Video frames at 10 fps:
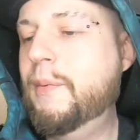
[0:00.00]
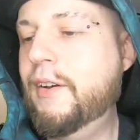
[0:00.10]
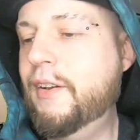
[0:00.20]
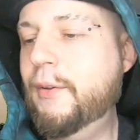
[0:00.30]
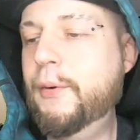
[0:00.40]

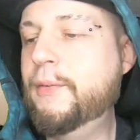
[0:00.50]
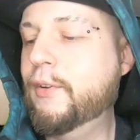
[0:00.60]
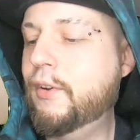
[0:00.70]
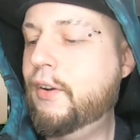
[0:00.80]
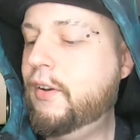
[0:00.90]
But
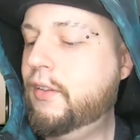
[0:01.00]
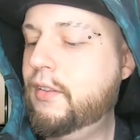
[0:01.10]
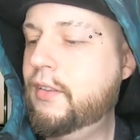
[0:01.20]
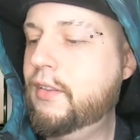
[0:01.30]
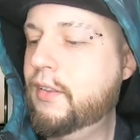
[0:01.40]
overall,
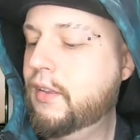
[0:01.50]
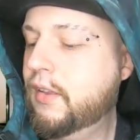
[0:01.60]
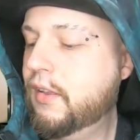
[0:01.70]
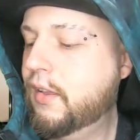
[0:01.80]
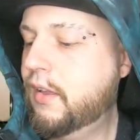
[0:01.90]

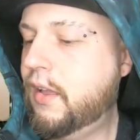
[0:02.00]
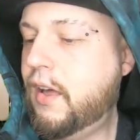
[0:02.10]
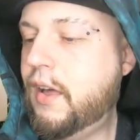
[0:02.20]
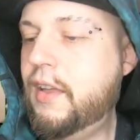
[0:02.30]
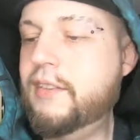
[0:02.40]

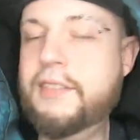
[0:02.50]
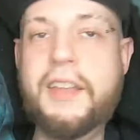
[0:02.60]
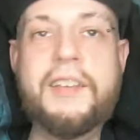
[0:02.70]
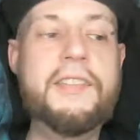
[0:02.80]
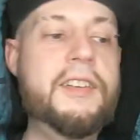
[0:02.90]
I
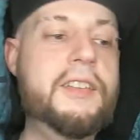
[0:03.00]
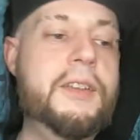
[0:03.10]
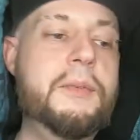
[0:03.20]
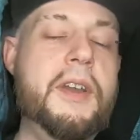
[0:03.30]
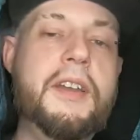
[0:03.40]

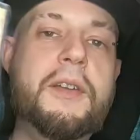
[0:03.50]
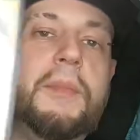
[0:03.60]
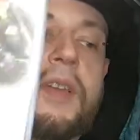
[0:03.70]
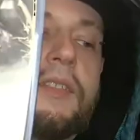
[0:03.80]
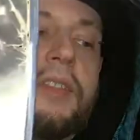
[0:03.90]
definitely
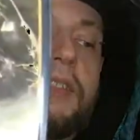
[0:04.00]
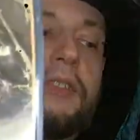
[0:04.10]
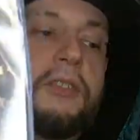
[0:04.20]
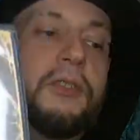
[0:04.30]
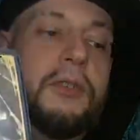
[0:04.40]
recommend
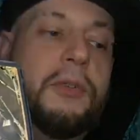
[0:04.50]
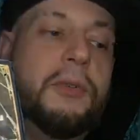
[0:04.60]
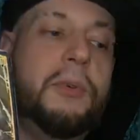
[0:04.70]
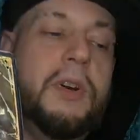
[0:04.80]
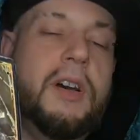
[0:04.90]
this
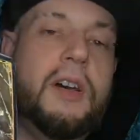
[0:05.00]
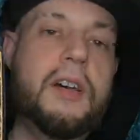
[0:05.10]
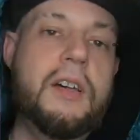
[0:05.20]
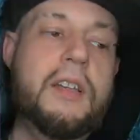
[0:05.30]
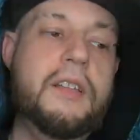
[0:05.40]

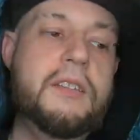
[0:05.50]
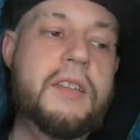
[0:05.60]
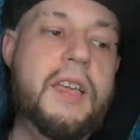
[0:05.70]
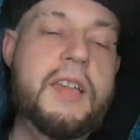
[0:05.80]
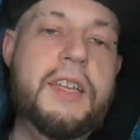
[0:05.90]
to
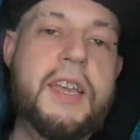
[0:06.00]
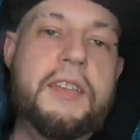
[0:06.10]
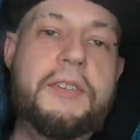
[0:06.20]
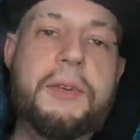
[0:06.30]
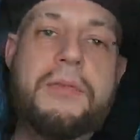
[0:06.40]
any
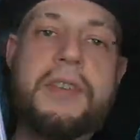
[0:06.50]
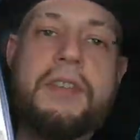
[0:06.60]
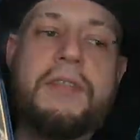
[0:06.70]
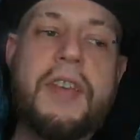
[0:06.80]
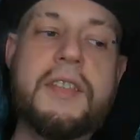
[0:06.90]

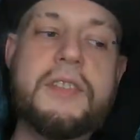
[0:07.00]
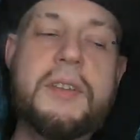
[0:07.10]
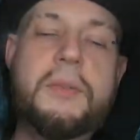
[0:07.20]
SOV fans